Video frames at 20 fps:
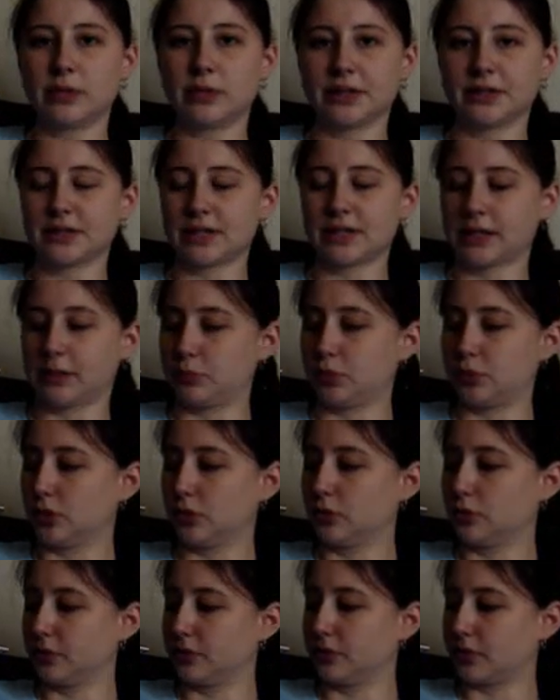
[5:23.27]
by the second
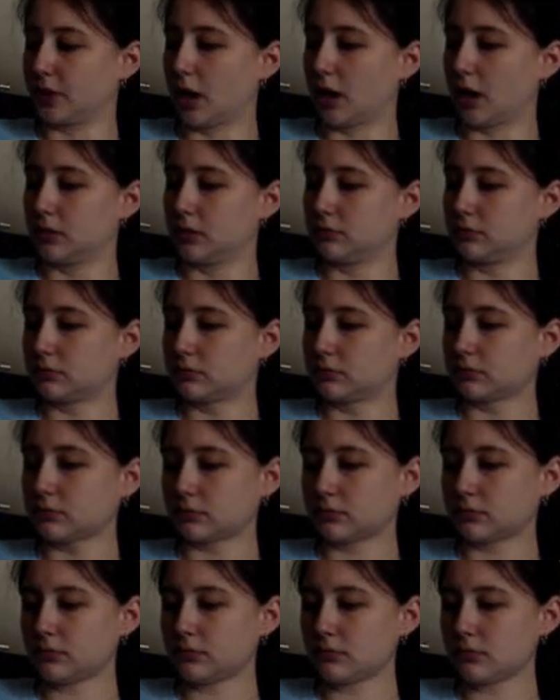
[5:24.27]
pull, we've got
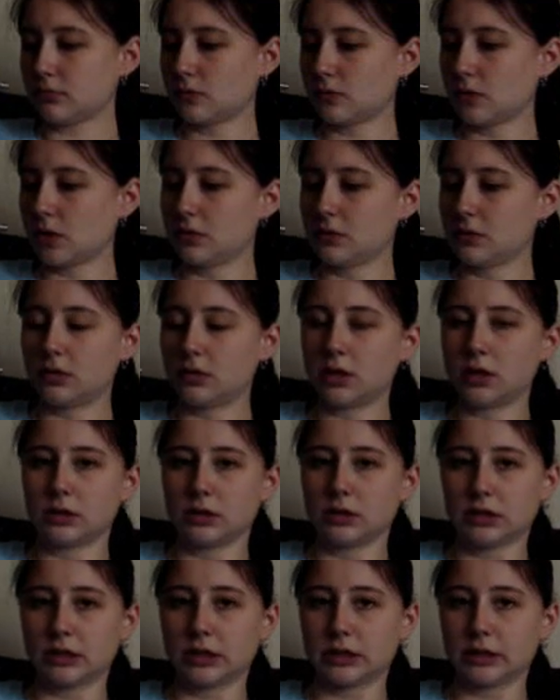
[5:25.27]
a